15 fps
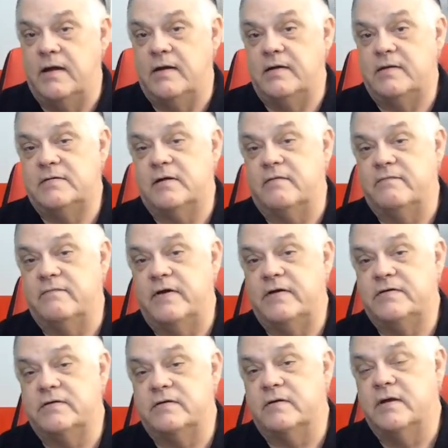and his
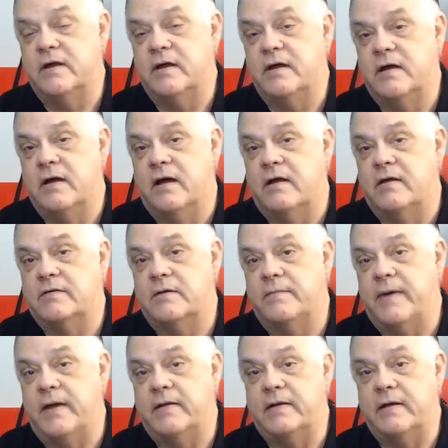salvation to
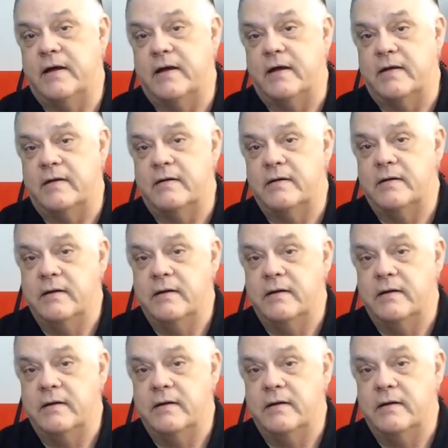mankind.